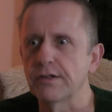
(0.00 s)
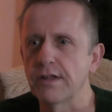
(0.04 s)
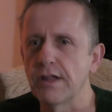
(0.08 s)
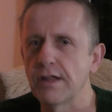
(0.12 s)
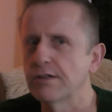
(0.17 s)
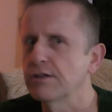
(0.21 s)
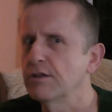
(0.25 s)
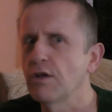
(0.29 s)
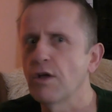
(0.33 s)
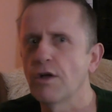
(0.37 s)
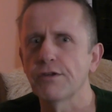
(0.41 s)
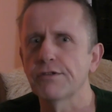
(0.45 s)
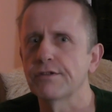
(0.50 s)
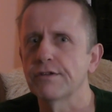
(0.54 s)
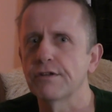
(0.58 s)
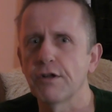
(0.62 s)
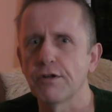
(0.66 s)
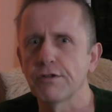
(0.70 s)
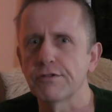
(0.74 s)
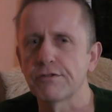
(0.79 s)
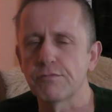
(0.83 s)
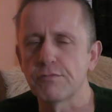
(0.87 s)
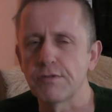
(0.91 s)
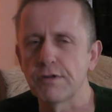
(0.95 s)
And there's lots and
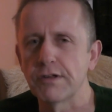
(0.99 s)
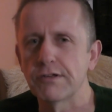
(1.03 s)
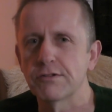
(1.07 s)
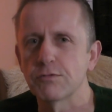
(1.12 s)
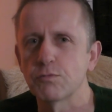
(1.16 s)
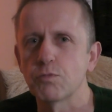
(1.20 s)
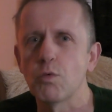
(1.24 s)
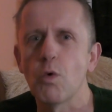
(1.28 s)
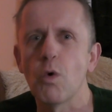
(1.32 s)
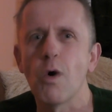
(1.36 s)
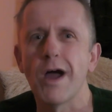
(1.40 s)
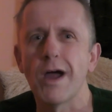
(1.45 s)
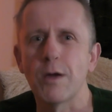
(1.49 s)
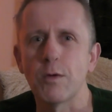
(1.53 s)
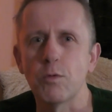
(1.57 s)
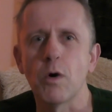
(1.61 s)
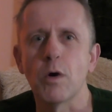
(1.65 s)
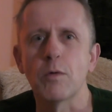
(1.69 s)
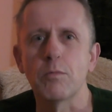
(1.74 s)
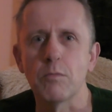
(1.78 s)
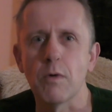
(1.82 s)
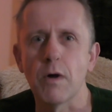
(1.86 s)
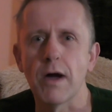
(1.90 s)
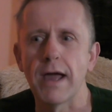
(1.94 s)
lots of reasons why
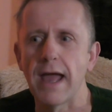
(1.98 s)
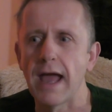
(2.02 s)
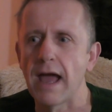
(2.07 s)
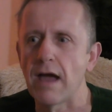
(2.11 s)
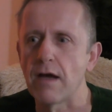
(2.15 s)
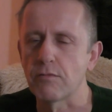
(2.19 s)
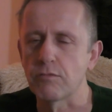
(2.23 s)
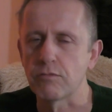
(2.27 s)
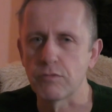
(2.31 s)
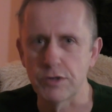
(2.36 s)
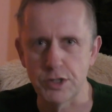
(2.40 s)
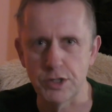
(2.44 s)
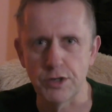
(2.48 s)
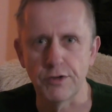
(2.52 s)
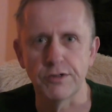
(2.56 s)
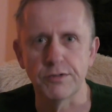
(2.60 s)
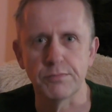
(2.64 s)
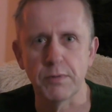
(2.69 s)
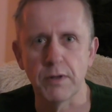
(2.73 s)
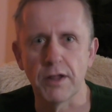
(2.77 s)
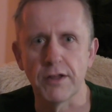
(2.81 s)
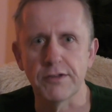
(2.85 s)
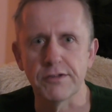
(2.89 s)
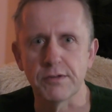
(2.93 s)
one might have
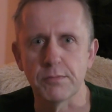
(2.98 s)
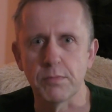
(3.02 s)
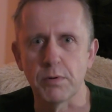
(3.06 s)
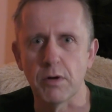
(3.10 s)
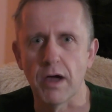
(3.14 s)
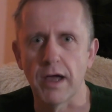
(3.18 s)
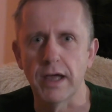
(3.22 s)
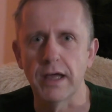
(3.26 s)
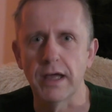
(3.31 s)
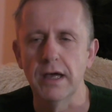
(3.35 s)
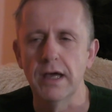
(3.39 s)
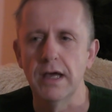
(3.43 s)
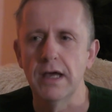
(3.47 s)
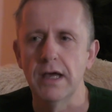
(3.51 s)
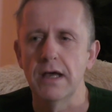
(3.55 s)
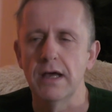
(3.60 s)
reduced blood supply.